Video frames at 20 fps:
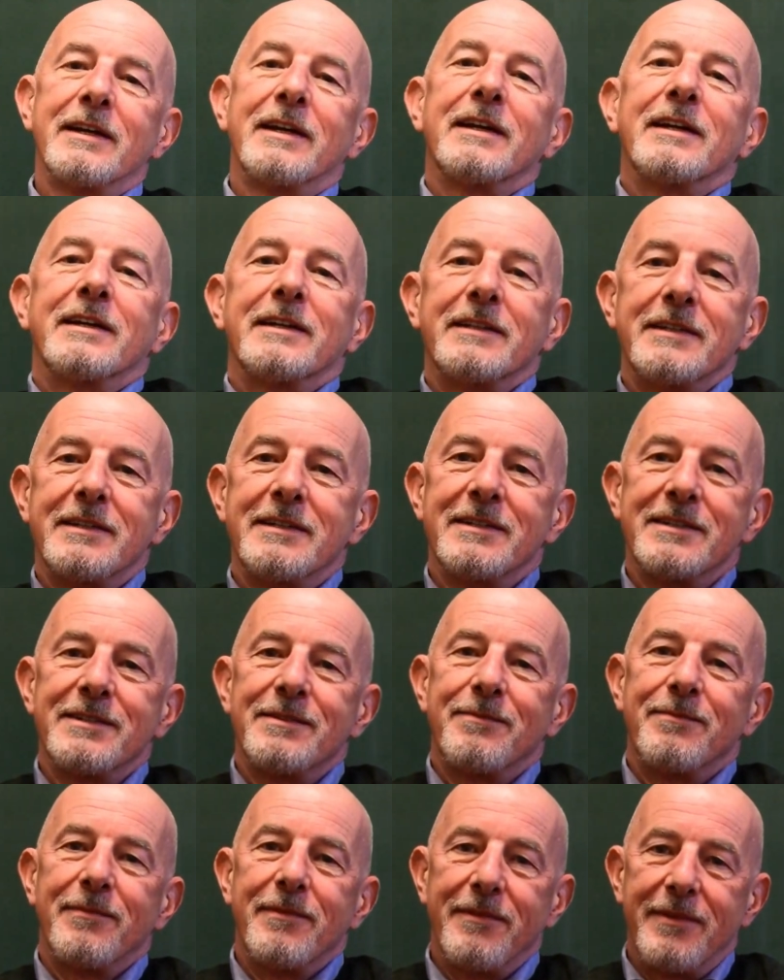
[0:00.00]
And
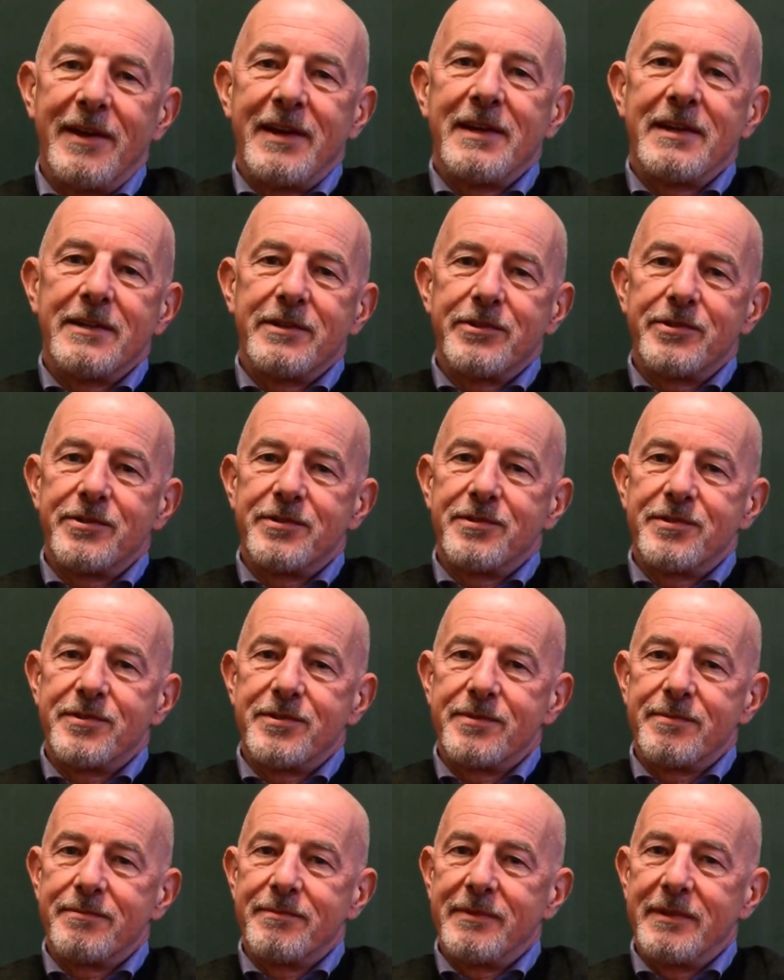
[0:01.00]
that
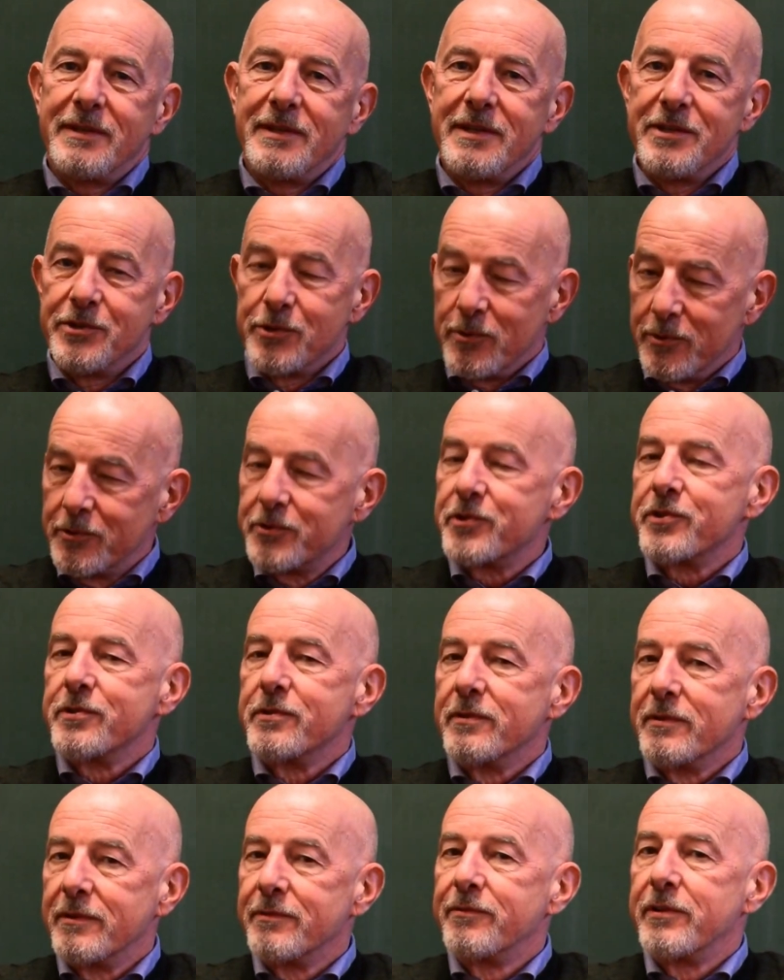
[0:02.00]
is
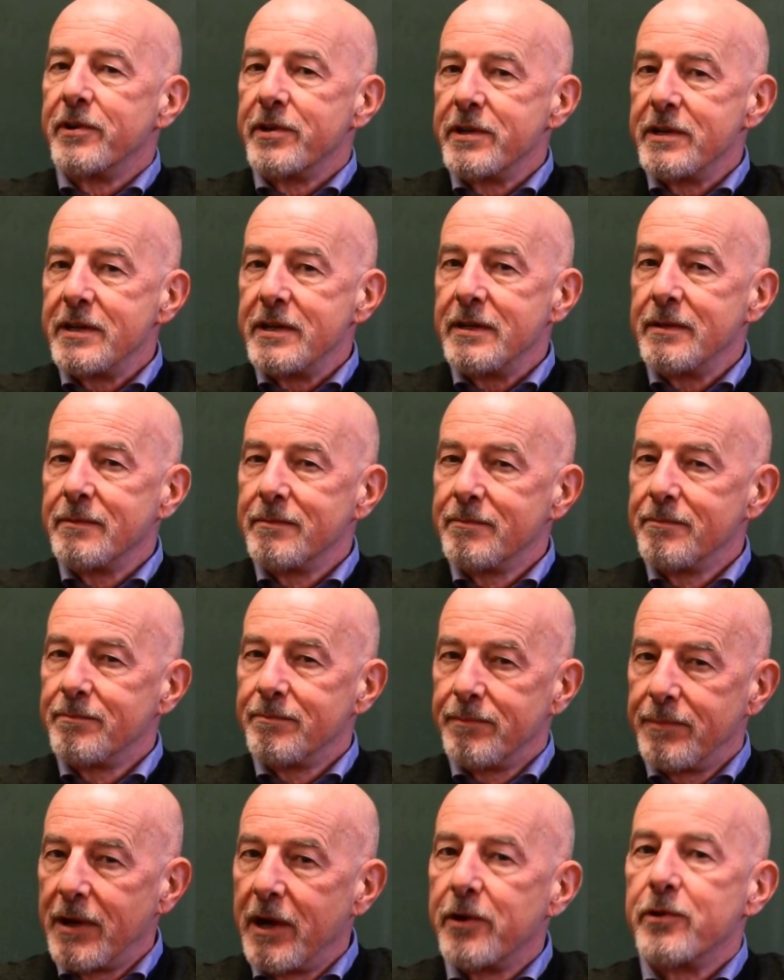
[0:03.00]
also a very
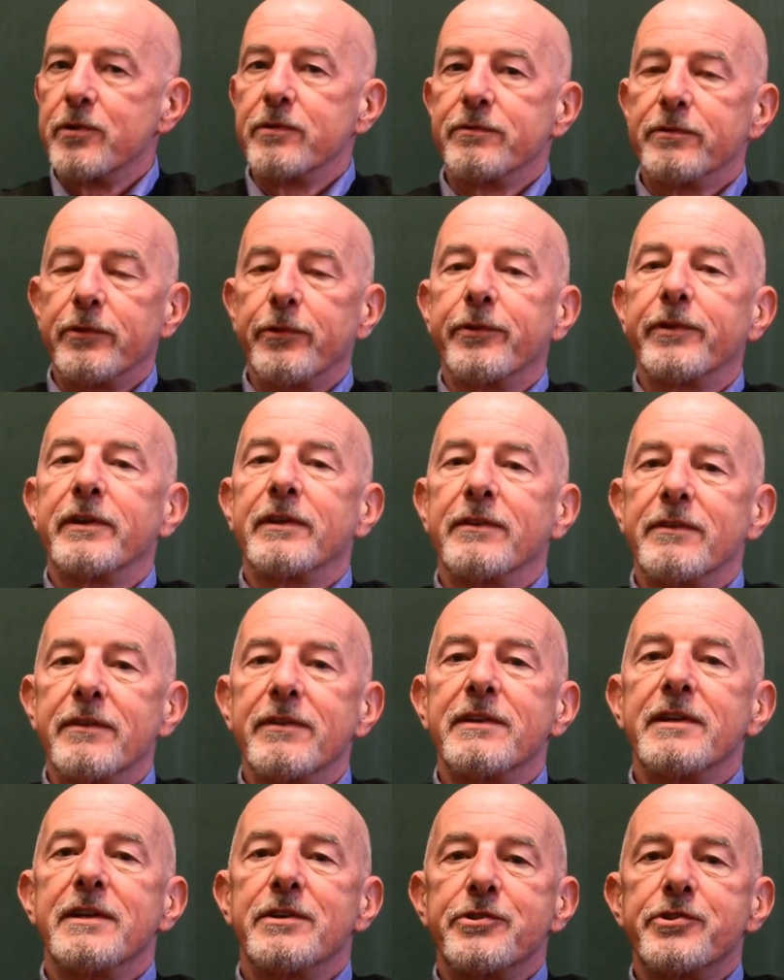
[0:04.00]
powerful thing that
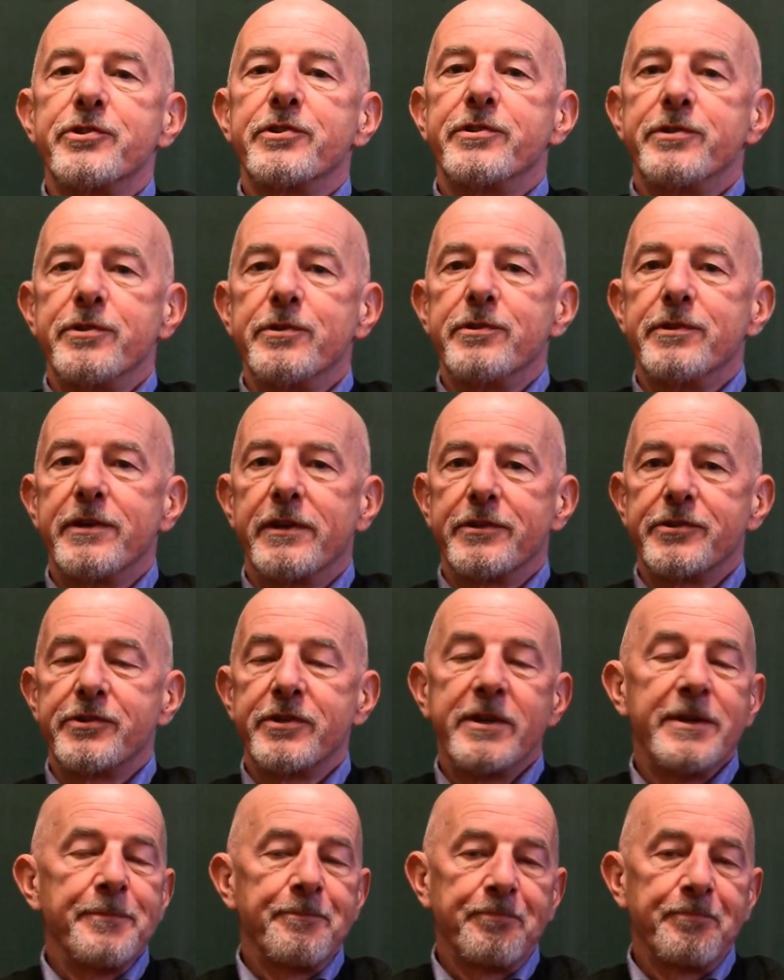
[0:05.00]
the Institute does.